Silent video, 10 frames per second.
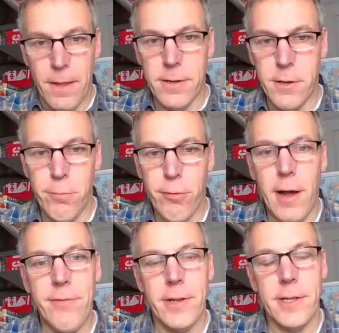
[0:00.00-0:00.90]
your
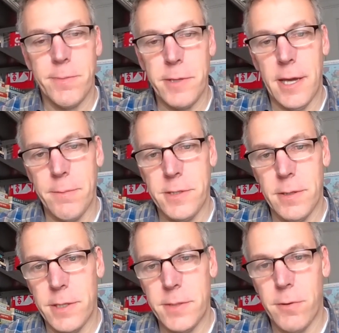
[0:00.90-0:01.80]
provenance became so
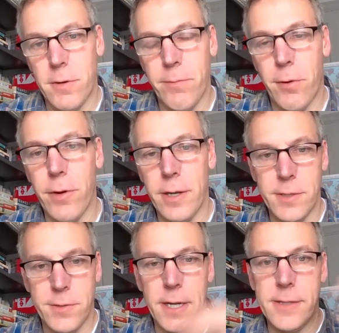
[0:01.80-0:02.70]
much more important and
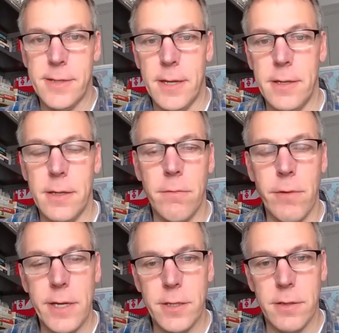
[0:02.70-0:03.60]
transcended the
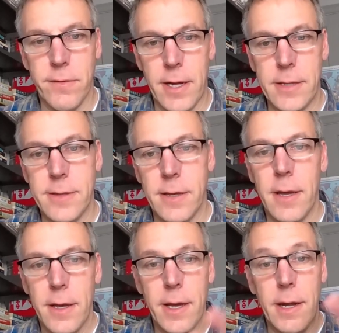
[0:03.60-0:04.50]
racial divides.
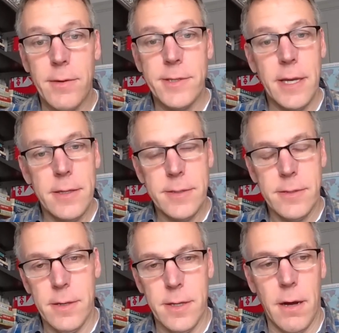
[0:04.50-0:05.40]
And I will say
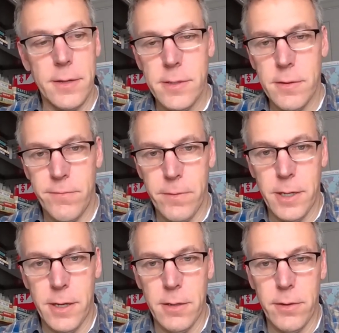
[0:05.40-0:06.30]
this also from a
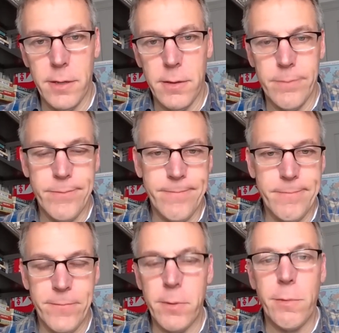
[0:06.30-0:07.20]

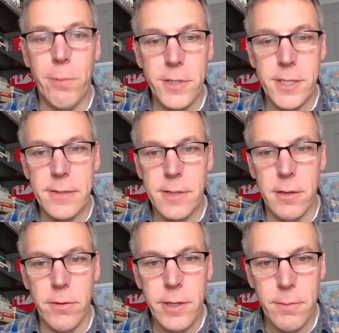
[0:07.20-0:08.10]
Portuguese
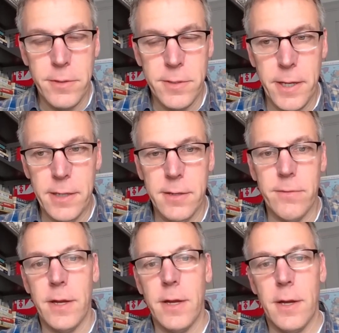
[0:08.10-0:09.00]
colonial
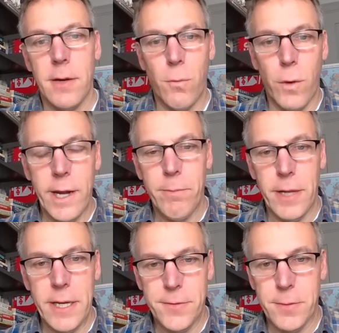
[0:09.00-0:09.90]
perspective. White
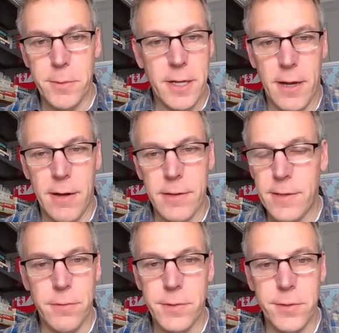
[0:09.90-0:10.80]
players from the
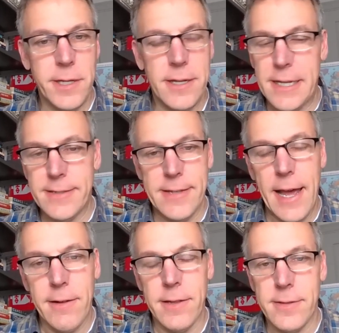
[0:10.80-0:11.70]
colonies were treated
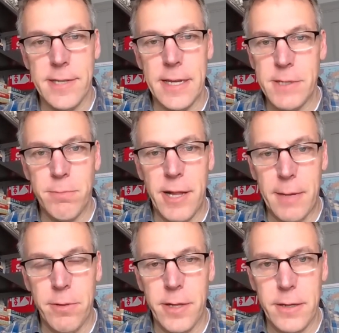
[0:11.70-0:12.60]
exactly the same as
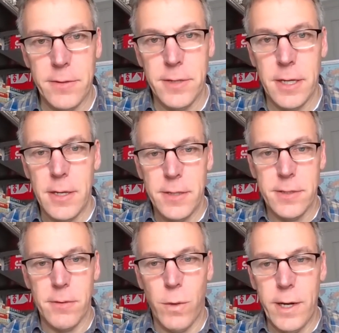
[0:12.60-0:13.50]
black players.
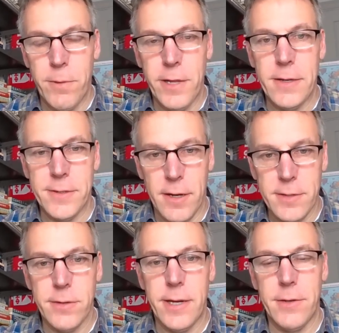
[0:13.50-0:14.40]
So white players
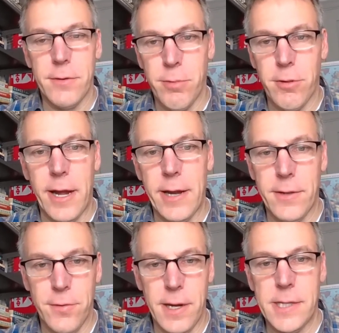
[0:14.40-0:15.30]
also had to apply to
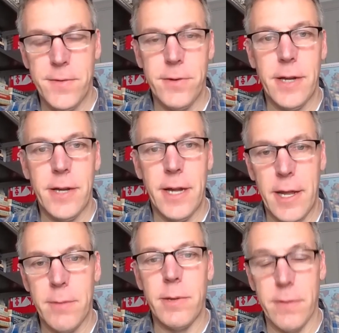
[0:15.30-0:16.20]
transfer. It
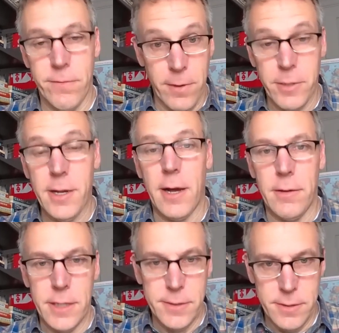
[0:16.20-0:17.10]
had to be from the
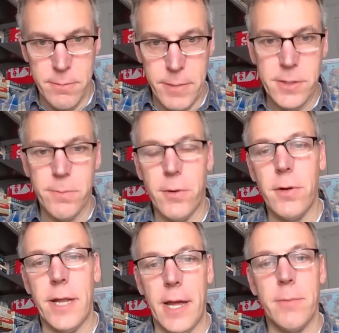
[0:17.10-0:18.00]
colonies to the metropole.
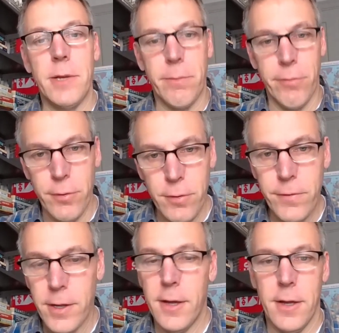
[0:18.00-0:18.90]
It had to be
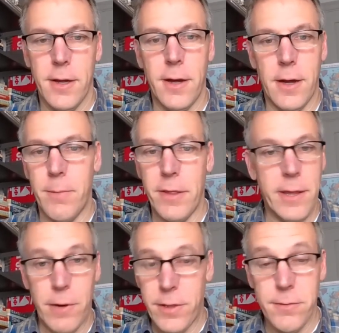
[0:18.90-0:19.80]
approved.
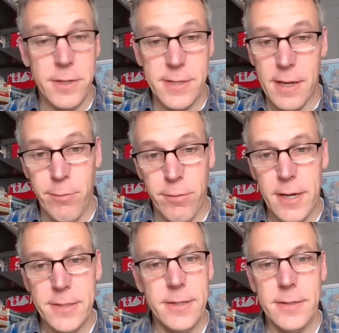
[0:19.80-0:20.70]
They went through the same
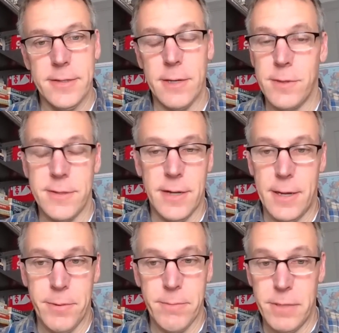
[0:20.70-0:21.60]
process. It was
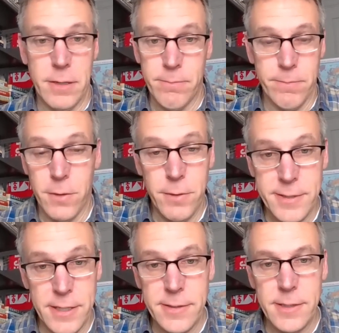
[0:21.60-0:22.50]
not
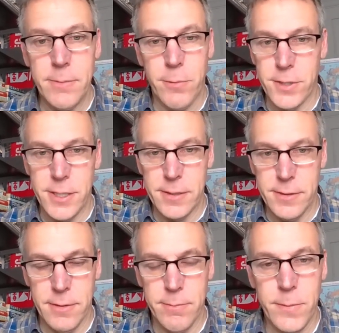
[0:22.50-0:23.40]
always easy.
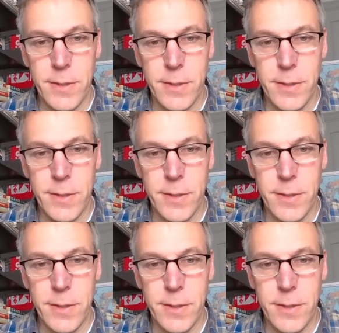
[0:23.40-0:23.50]
Portuguese are,